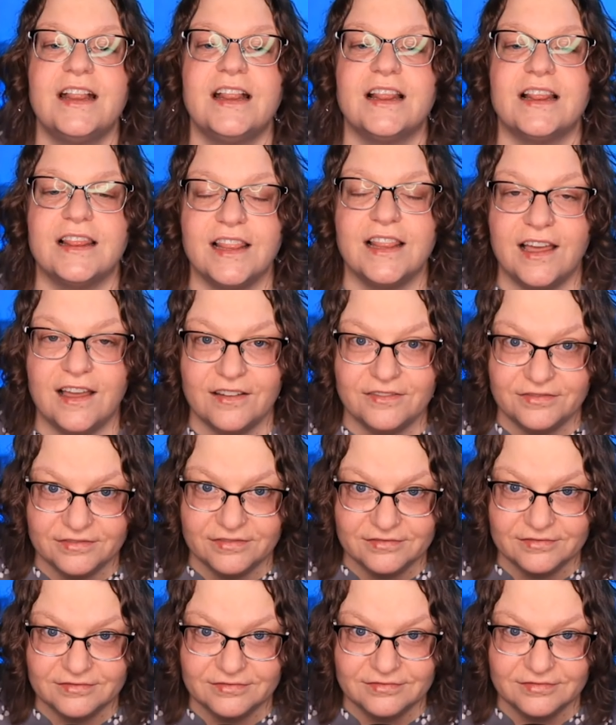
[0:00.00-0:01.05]
love,
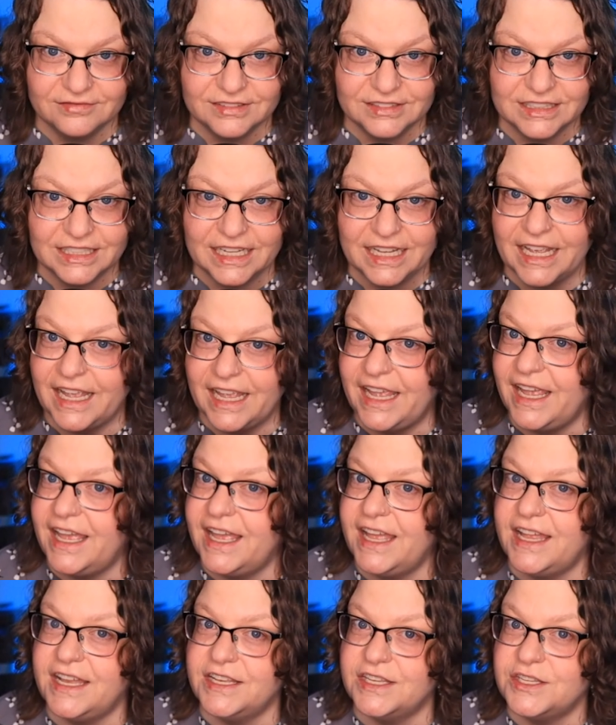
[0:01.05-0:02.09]

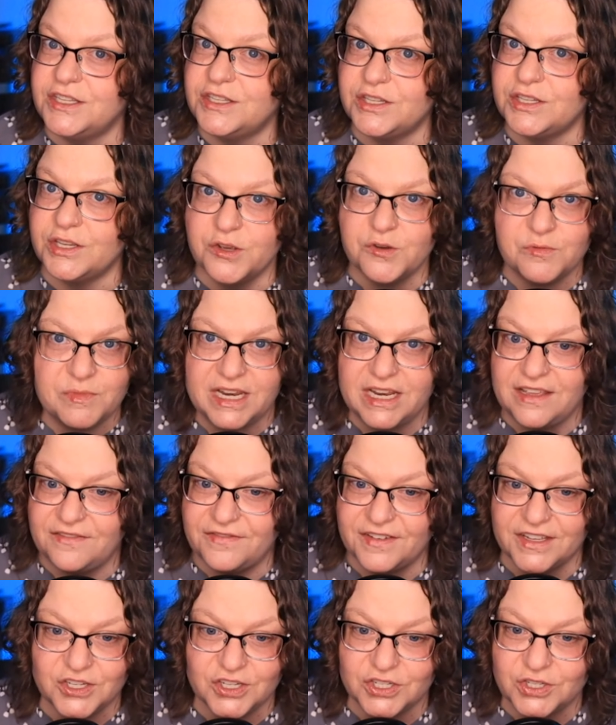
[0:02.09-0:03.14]
and so many
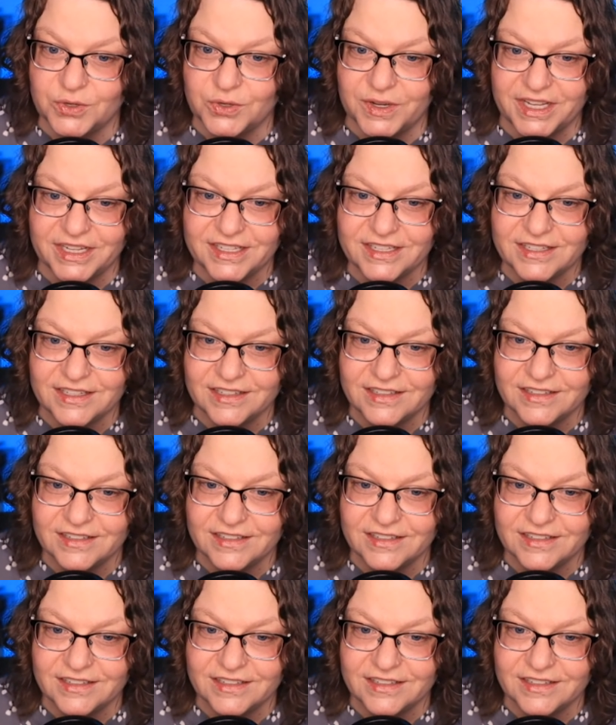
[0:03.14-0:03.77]
fidget toys,